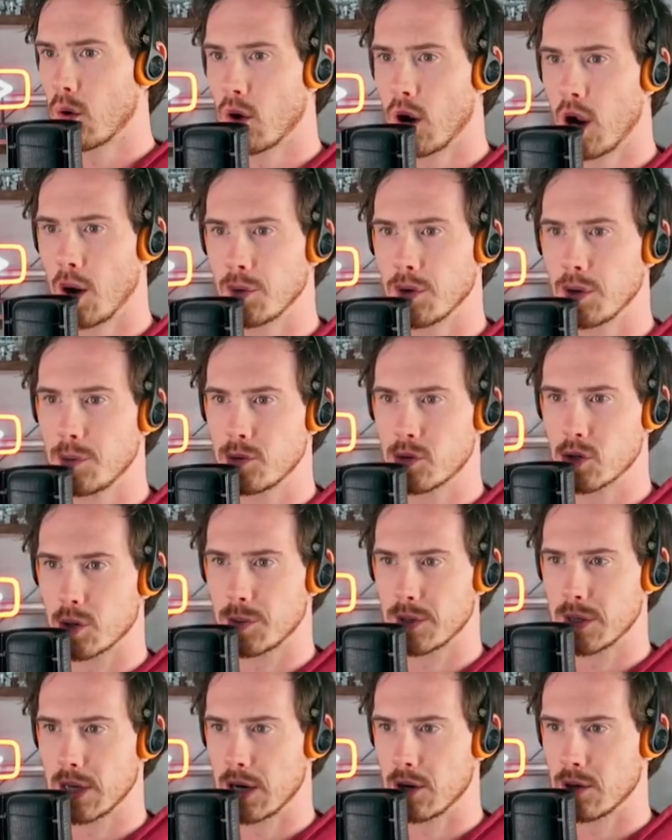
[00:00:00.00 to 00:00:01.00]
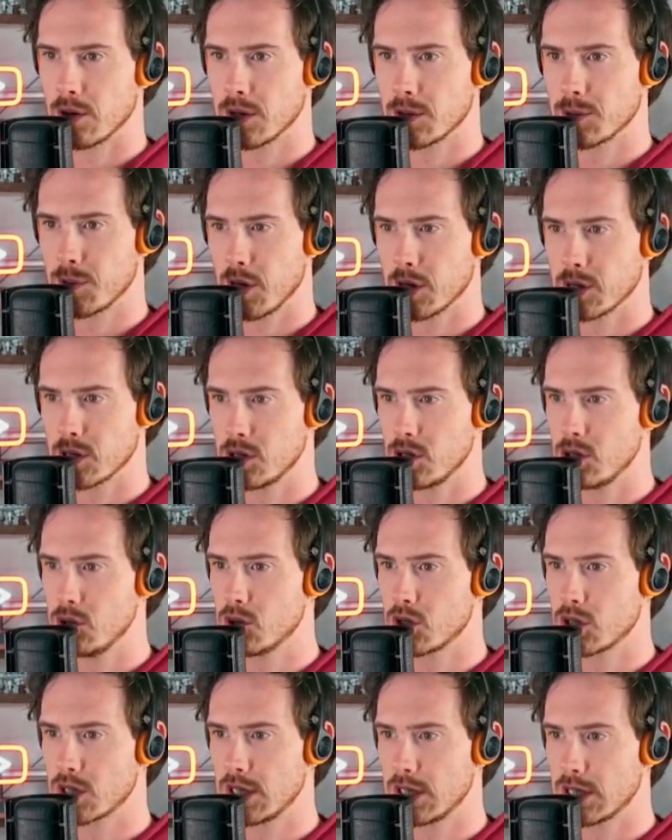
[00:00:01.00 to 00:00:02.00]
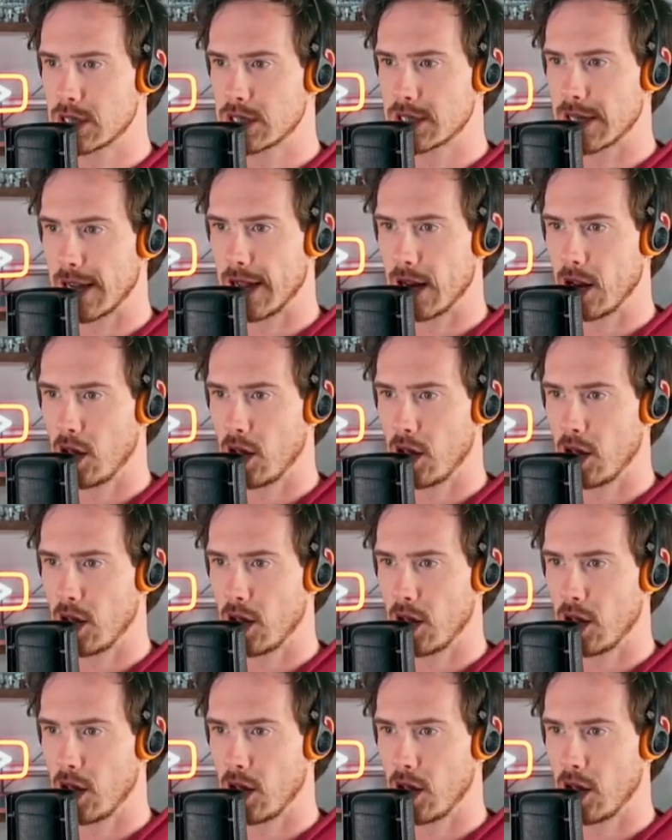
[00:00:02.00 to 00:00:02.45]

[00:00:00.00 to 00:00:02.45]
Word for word: All right, I'm going to be dropping down on this person. You just need to stay